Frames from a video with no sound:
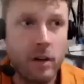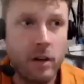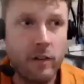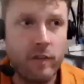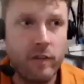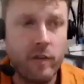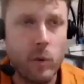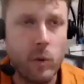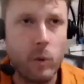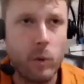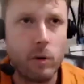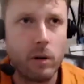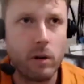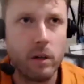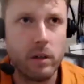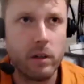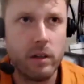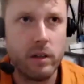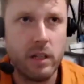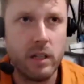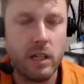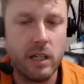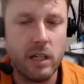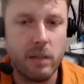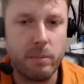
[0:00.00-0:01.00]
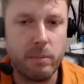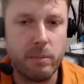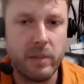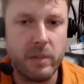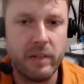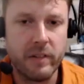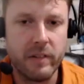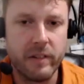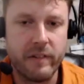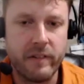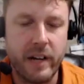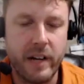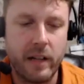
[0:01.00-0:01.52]
for the Beaver
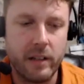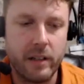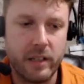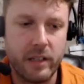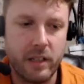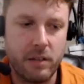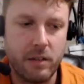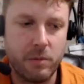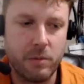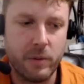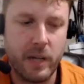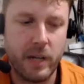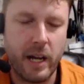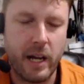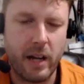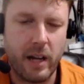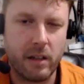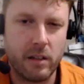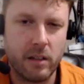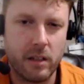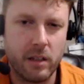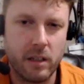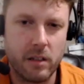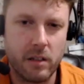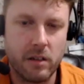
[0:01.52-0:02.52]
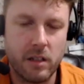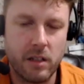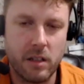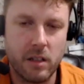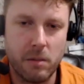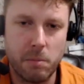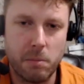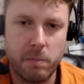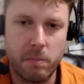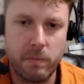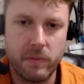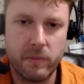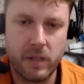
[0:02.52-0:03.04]
Valley reactor
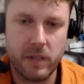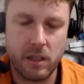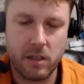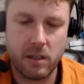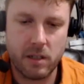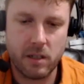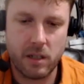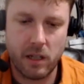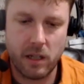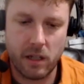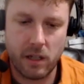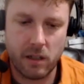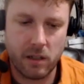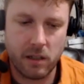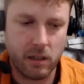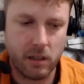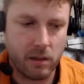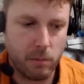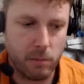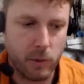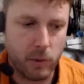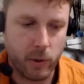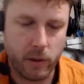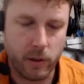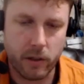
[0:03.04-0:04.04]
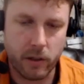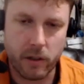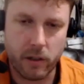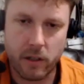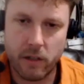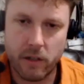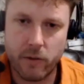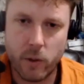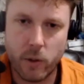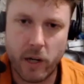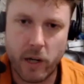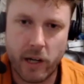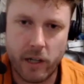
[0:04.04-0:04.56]
that's near the border of
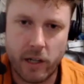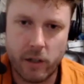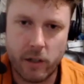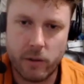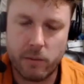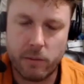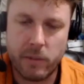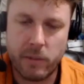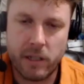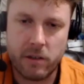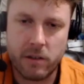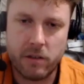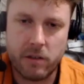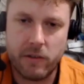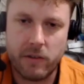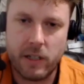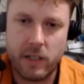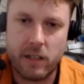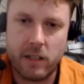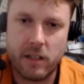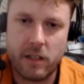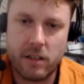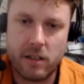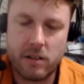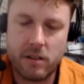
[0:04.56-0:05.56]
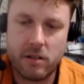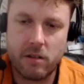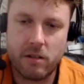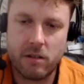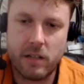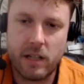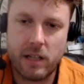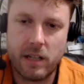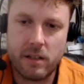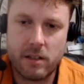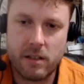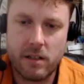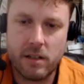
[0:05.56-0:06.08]
Ohio and Pennsylvania. So
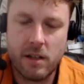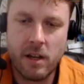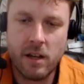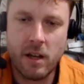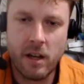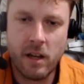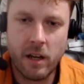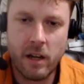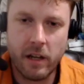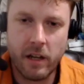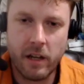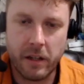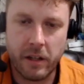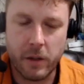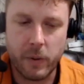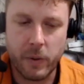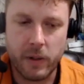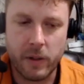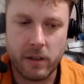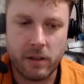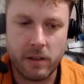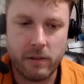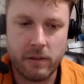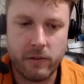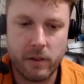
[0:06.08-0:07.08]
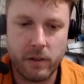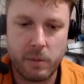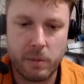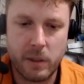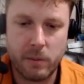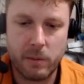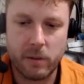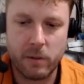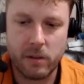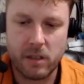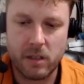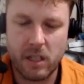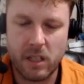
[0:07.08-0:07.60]
that's another one for
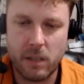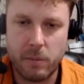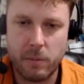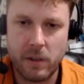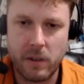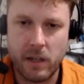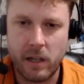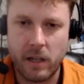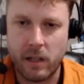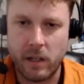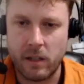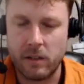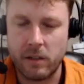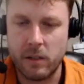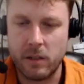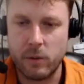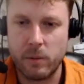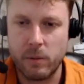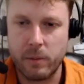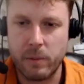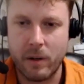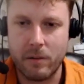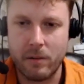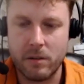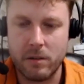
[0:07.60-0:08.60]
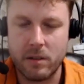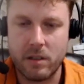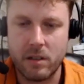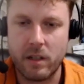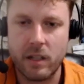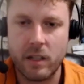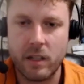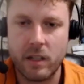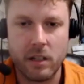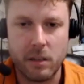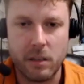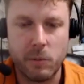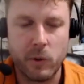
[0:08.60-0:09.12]
people to keep an eye on that we'll probably start
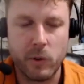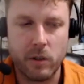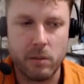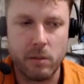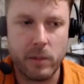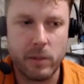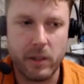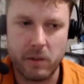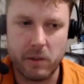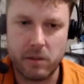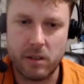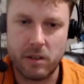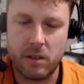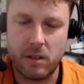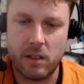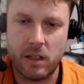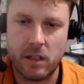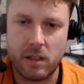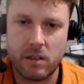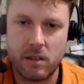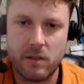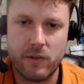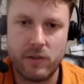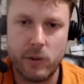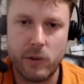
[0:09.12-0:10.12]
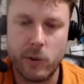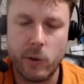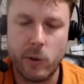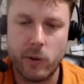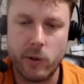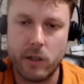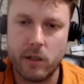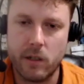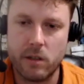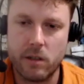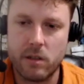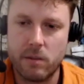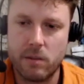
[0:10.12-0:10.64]
hearing more about in the next few
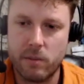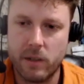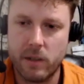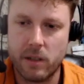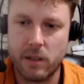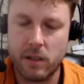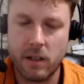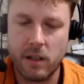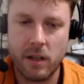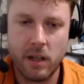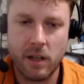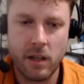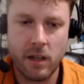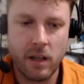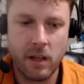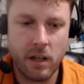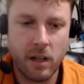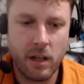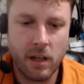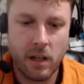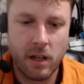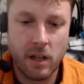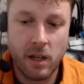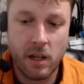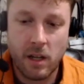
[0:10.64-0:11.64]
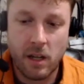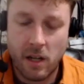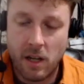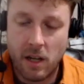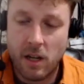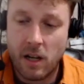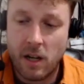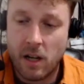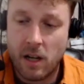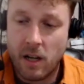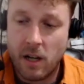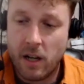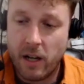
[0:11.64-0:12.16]
quarters. But
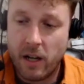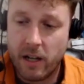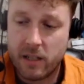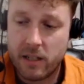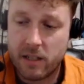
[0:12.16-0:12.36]
it's